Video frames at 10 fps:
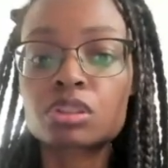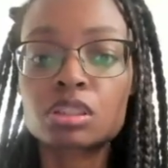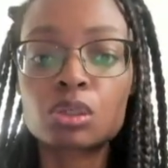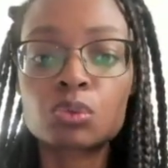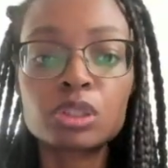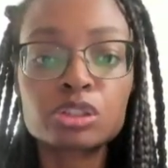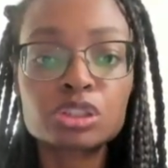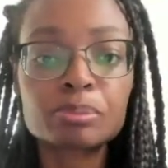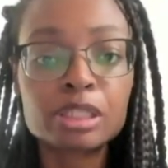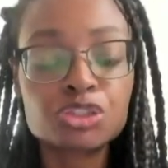So we are to
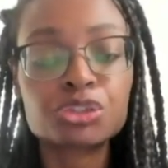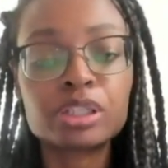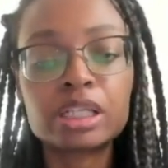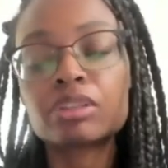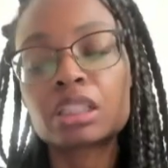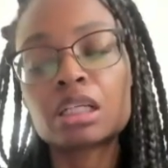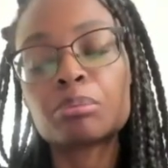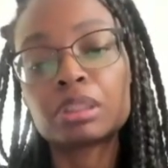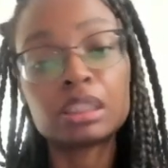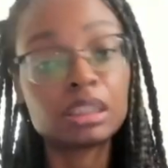make sure every
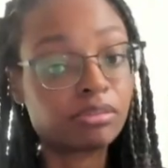company,